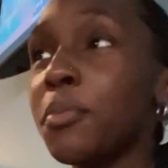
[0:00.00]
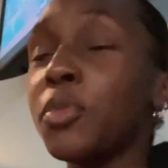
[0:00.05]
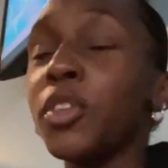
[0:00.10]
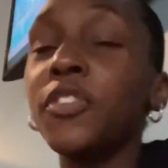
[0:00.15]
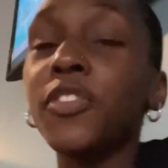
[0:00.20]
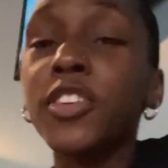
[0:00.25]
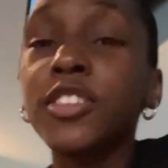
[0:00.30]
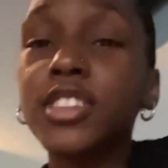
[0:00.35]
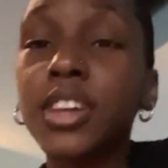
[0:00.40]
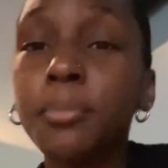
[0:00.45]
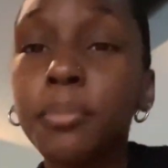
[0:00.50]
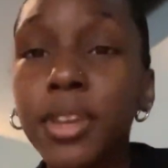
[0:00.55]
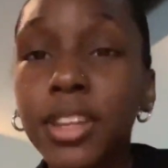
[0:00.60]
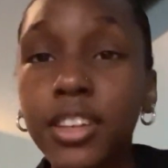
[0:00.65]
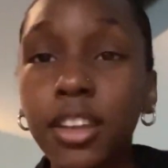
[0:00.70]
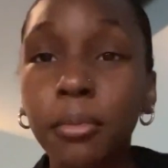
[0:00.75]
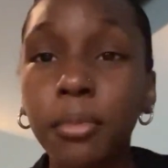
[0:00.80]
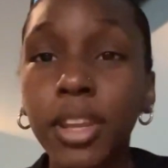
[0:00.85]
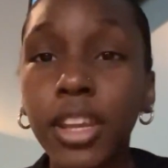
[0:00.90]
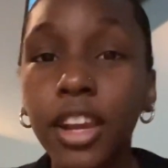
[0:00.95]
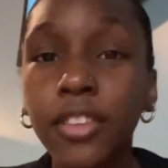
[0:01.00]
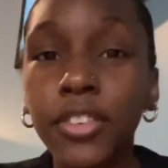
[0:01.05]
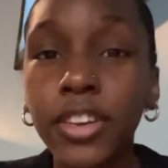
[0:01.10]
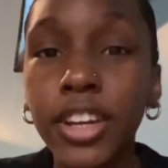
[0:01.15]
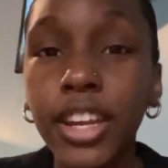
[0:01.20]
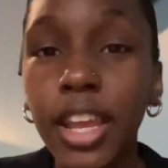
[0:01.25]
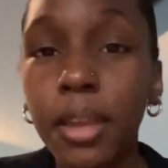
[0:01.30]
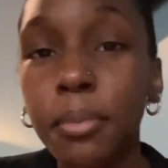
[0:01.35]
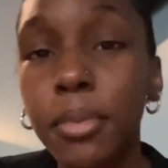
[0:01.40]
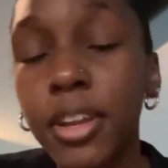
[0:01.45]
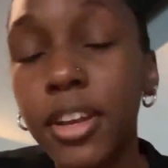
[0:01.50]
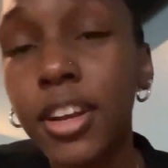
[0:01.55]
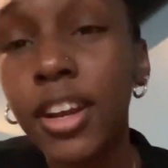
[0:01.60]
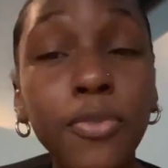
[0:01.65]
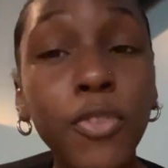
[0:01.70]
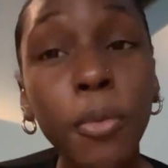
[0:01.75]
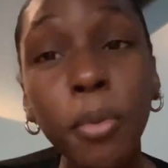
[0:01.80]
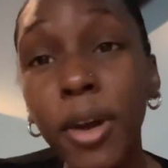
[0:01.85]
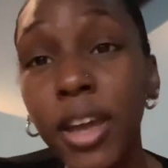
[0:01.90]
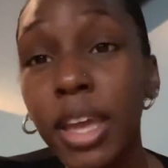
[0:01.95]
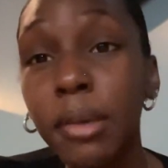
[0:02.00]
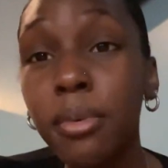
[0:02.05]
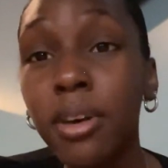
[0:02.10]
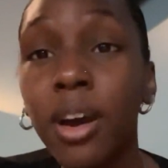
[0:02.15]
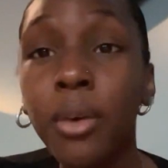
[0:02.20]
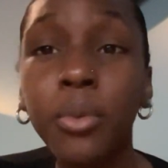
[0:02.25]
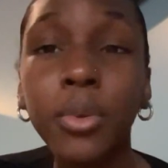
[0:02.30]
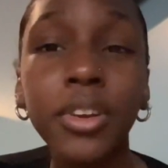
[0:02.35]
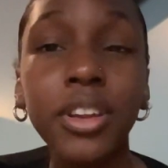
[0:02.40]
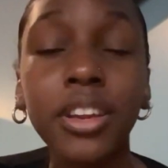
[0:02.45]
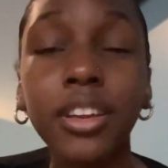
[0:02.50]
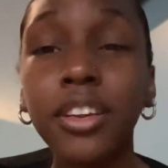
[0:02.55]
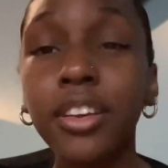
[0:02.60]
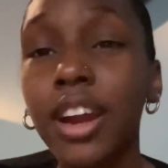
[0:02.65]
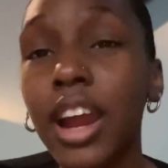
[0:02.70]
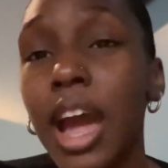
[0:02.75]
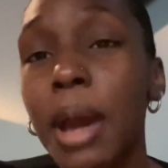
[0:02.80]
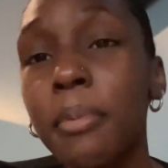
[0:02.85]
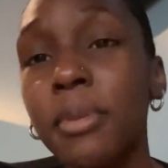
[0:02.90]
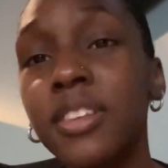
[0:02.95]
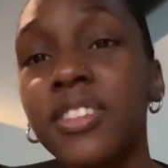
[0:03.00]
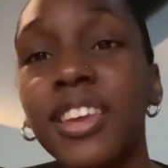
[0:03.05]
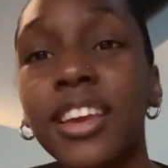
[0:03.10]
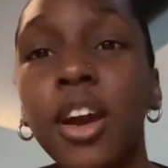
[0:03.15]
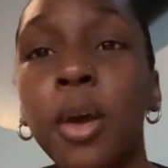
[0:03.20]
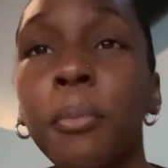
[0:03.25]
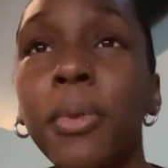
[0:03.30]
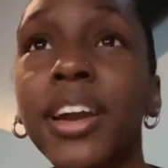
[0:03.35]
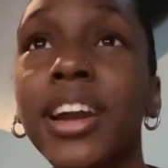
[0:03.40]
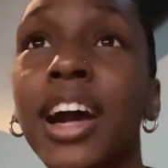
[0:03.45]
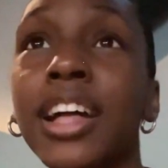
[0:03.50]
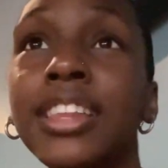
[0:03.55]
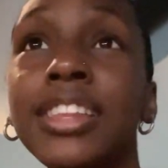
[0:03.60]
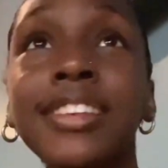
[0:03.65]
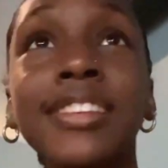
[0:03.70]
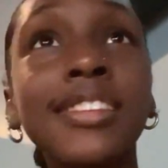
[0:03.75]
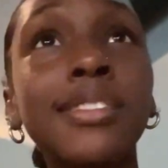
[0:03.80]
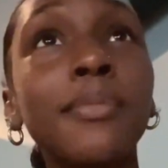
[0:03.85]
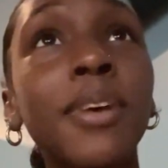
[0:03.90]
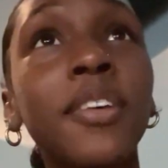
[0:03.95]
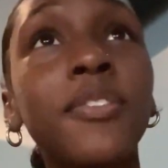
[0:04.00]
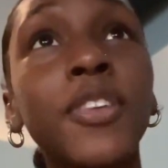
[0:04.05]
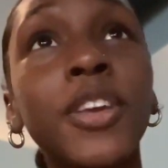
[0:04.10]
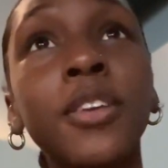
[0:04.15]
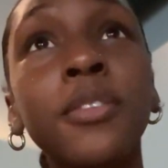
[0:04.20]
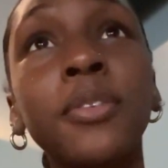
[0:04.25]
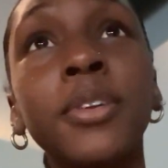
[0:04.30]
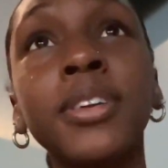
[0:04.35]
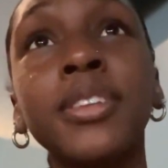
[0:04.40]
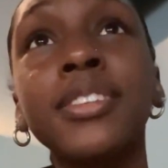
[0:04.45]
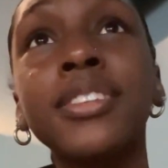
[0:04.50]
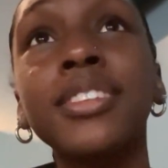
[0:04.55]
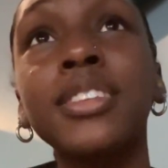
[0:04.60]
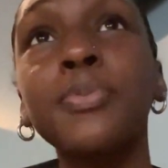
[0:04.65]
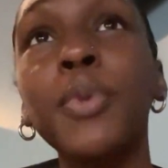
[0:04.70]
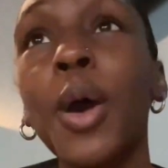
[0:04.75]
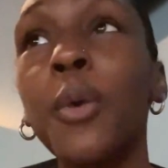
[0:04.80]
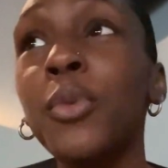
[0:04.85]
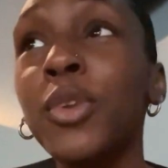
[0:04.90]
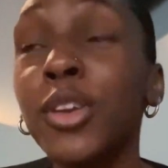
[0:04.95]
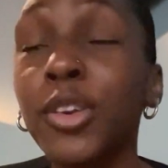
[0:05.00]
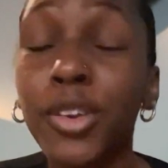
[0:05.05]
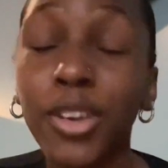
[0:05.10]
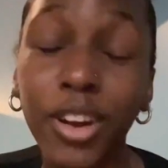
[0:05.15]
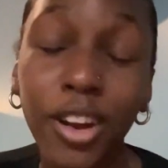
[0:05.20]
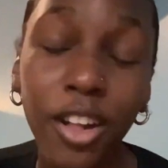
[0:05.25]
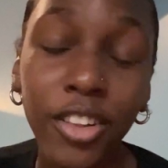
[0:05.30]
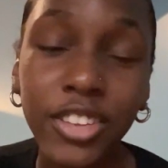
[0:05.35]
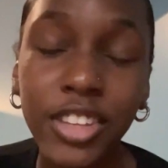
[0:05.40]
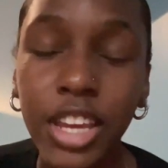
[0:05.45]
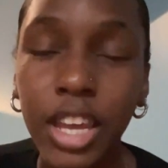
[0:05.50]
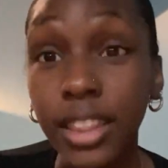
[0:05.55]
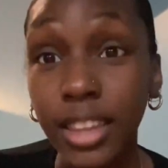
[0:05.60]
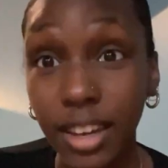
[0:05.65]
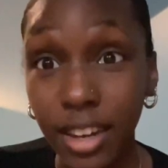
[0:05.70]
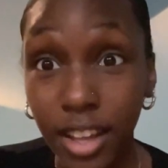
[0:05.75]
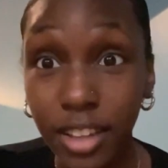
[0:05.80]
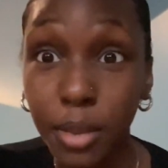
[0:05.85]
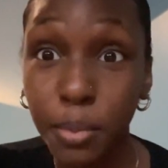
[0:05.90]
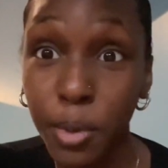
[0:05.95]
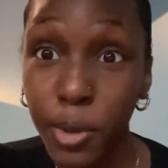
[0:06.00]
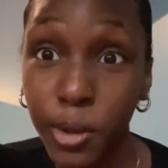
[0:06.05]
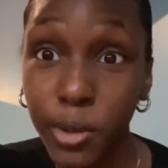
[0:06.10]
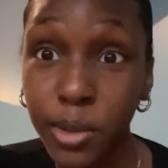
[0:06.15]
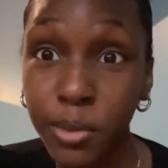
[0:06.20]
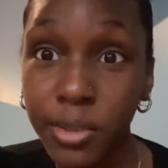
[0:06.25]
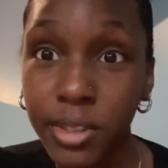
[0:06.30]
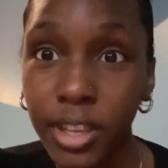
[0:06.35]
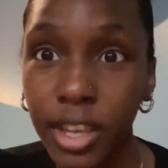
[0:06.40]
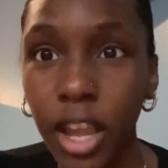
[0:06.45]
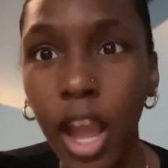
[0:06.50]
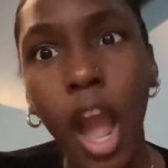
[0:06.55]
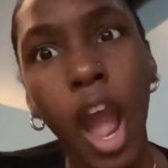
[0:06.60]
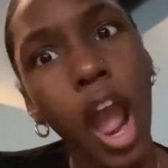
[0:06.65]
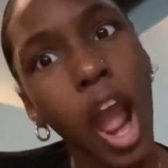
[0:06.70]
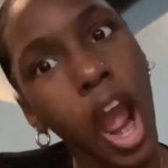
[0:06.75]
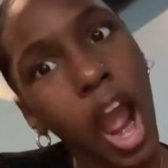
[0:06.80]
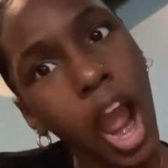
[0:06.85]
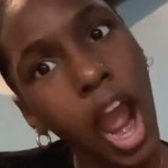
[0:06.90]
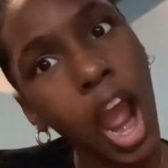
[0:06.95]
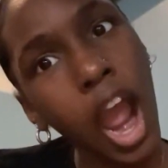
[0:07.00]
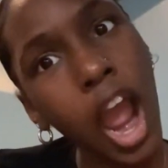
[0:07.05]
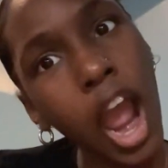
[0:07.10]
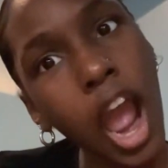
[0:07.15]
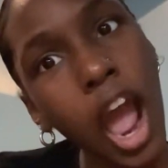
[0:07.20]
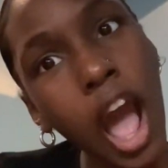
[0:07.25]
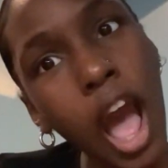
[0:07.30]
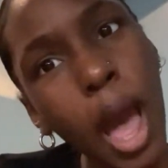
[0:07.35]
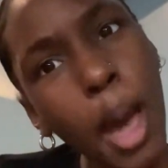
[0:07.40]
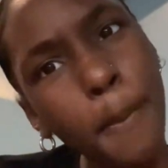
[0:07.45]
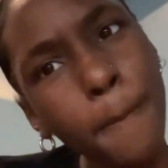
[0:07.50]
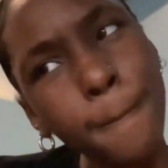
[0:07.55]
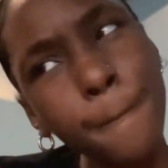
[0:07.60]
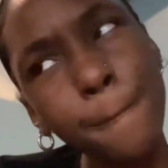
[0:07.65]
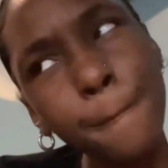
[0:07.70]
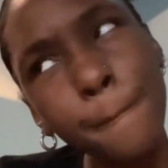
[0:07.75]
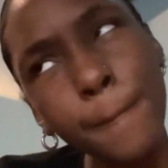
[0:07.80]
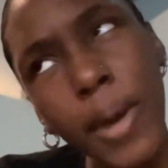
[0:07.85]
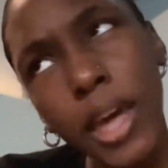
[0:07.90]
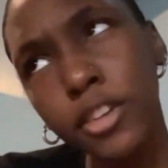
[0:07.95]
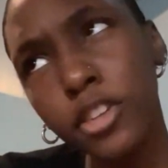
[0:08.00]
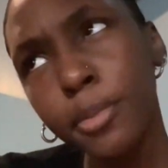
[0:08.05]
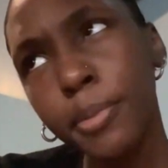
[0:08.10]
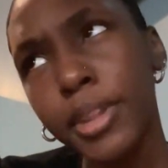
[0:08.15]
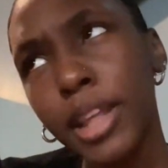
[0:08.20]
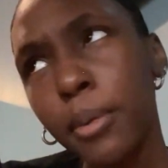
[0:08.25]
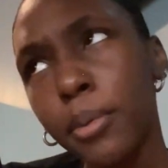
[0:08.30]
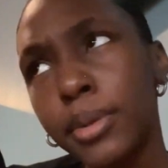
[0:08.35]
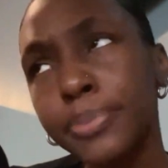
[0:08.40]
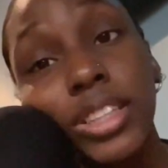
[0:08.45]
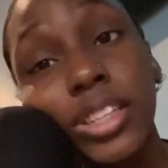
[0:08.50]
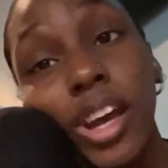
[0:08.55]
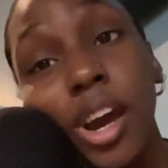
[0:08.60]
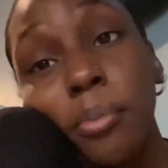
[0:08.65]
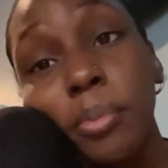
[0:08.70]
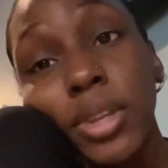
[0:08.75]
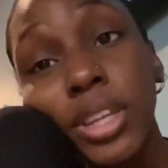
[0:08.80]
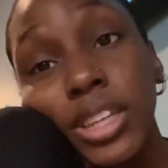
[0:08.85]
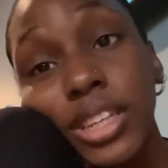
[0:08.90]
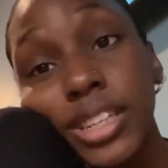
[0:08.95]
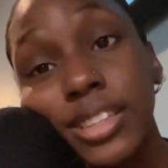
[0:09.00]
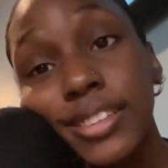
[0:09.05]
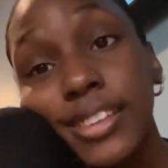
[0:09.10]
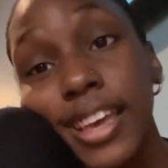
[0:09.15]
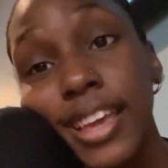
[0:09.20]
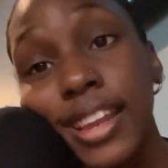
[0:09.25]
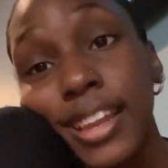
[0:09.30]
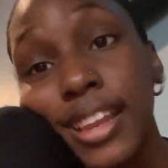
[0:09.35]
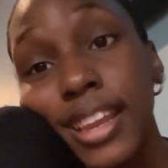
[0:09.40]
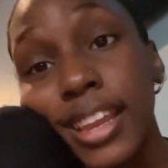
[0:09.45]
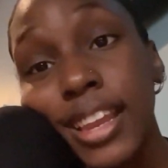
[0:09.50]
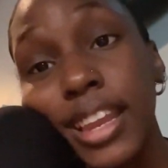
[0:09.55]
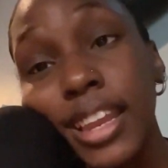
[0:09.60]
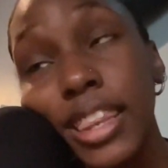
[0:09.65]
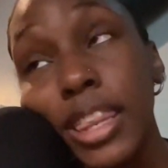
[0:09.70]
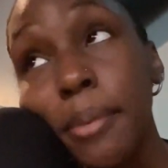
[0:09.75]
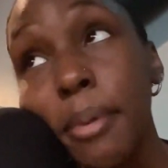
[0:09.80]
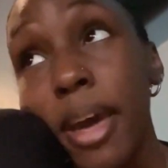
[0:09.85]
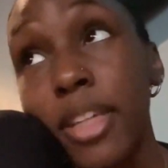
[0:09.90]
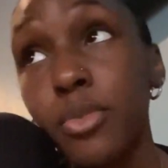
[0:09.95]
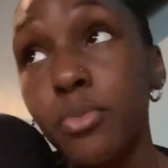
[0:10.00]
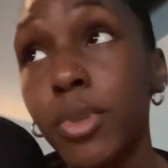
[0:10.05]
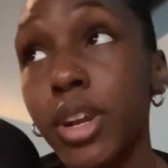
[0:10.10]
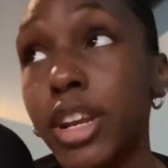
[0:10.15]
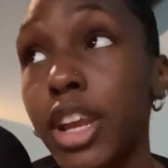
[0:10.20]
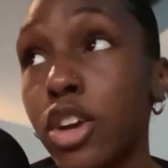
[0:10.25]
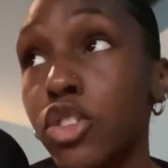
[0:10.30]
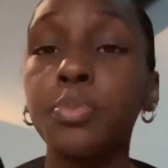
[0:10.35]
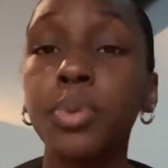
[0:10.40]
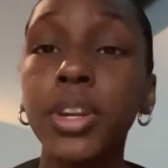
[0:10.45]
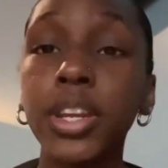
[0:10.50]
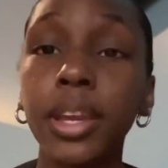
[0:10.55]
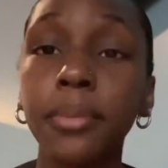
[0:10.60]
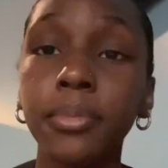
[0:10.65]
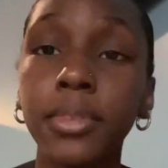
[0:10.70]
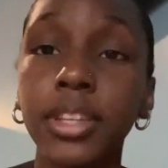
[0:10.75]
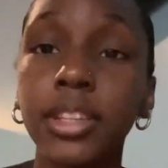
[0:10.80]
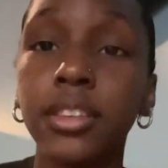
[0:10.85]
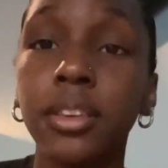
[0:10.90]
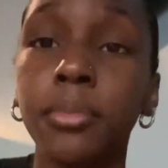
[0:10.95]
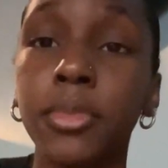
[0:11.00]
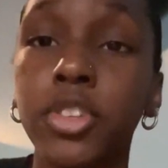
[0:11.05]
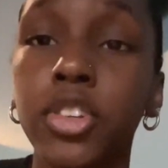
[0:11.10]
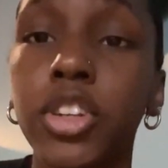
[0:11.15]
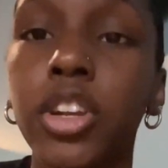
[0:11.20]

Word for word: The first time me and Dominic ever came here, football game on, we were eating crab. we were like, oh my god, this is my favorite spot. We go here all the time. Then he got the bill and he was like, um, I don't know about that one. Dominic is in the bathroom right now. It's pretty empty. I'm gonna show